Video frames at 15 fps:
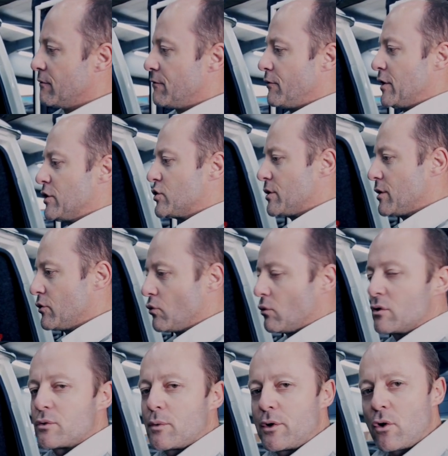fridge and the
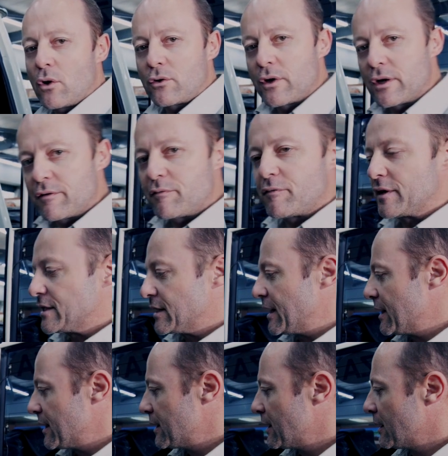drawers were not going to fit
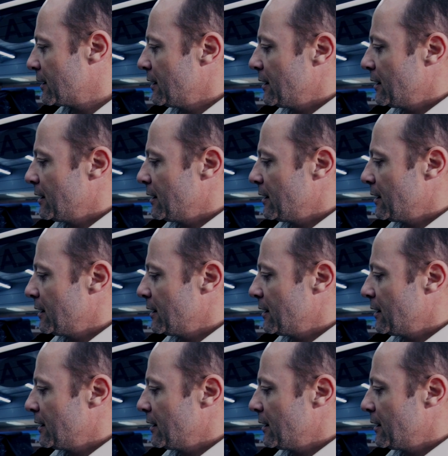in